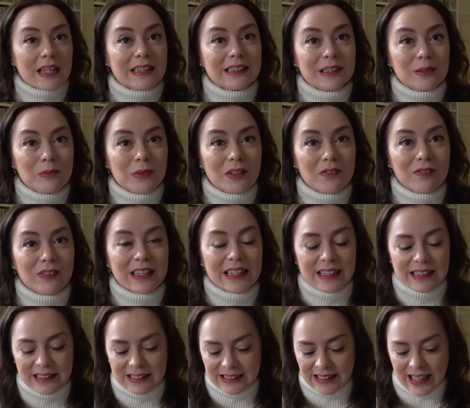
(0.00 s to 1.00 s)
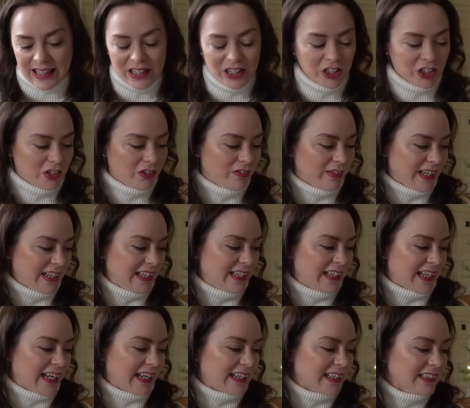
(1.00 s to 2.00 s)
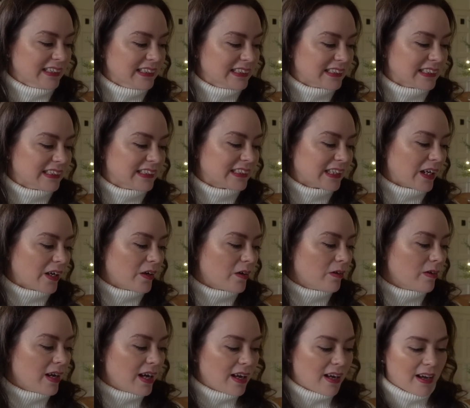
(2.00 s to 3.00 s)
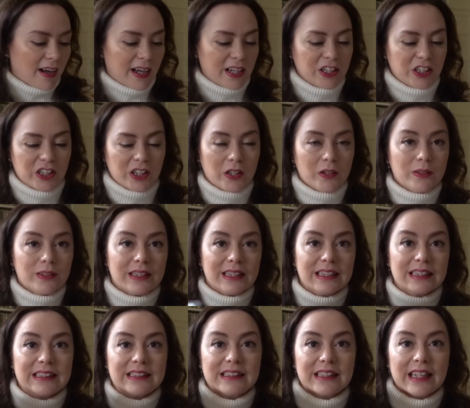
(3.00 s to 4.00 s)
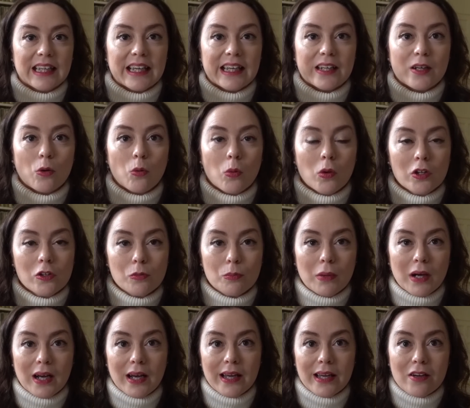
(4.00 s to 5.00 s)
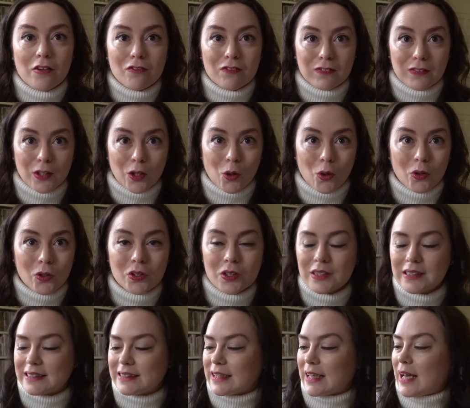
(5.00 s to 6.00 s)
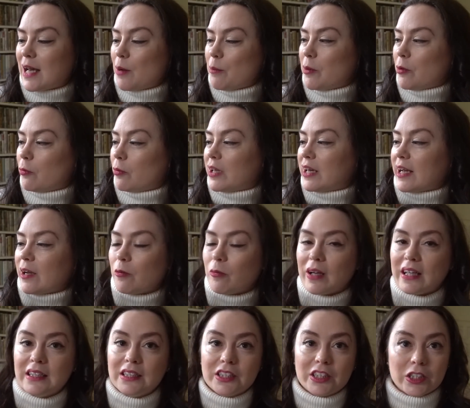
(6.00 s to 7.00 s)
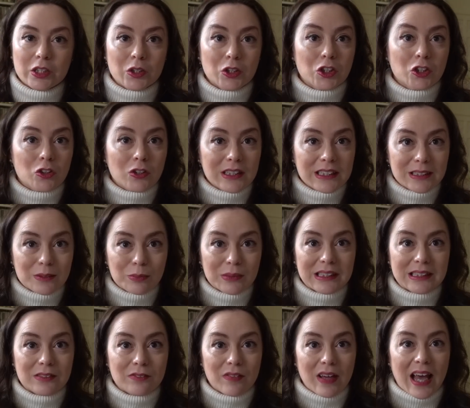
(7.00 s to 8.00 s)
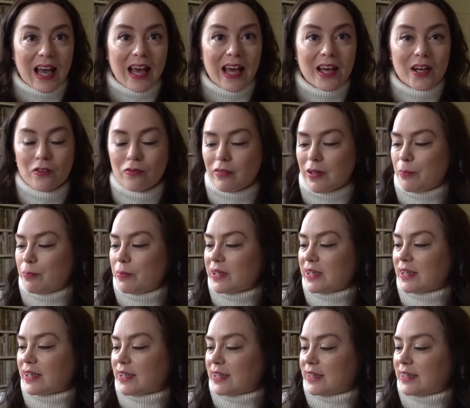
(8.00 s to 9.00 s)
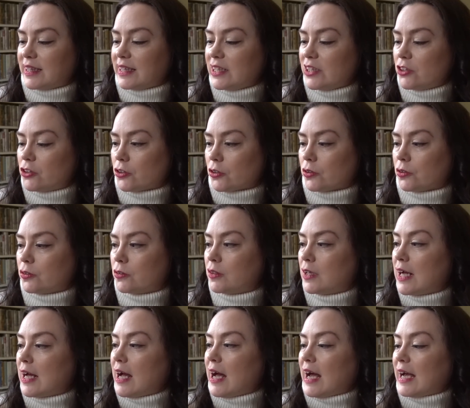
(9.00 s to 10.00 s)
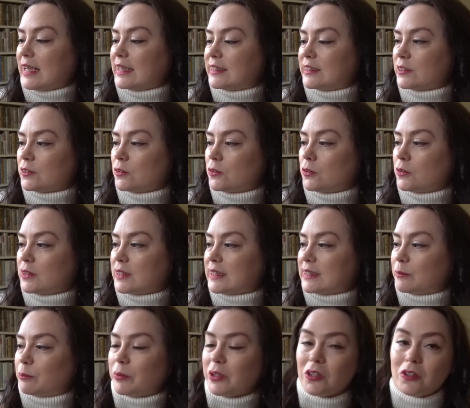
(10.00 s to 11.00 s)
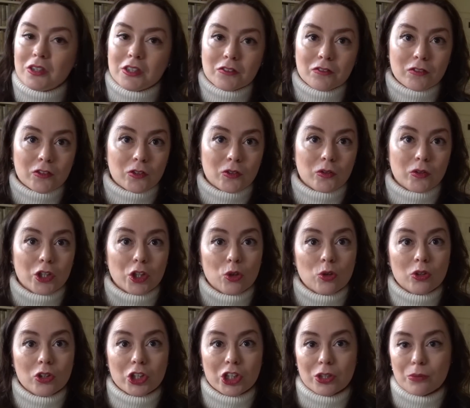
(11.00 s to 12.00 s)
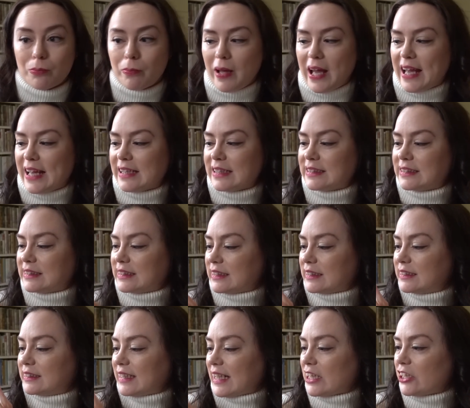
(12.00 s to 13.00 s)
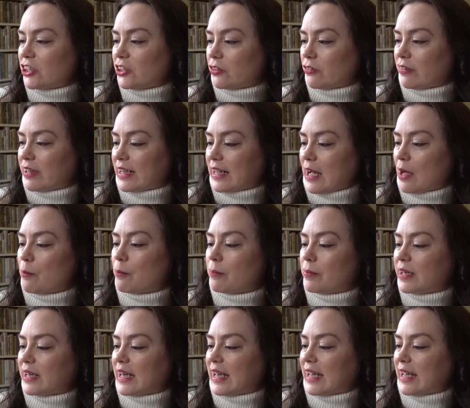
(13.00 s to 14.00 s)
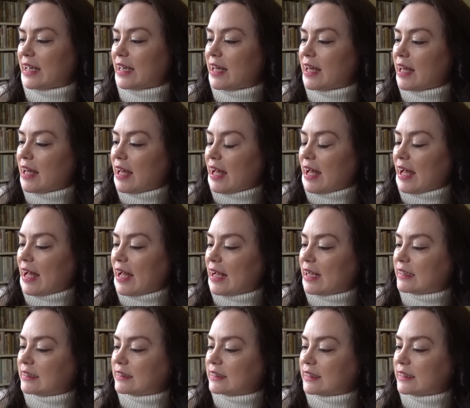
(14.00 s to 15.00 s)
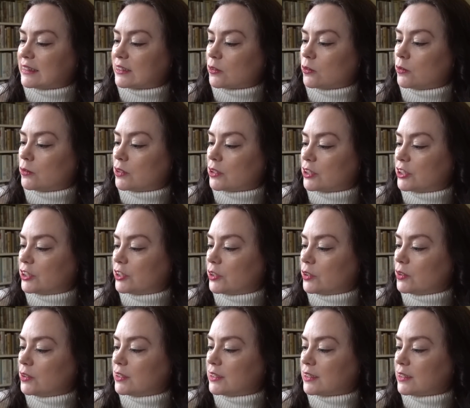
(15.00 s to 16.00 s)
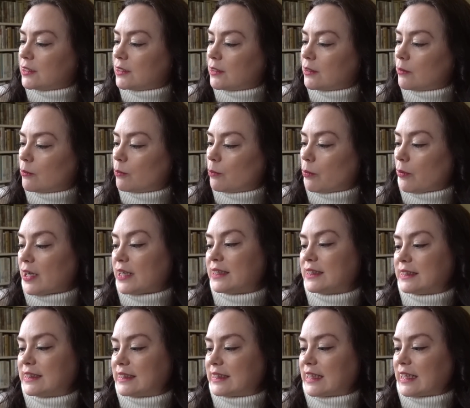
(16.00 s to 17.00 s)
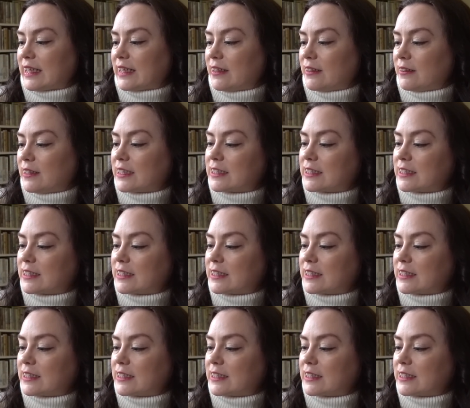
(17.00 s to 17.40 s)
some lovely stationery things. So I showed this in one of my vlogs, but when I went to the Christmas fair at Ripon Cathedral, I saw this beautiful Yorkshire-based stationery company, and it's called Susan Bruntskill,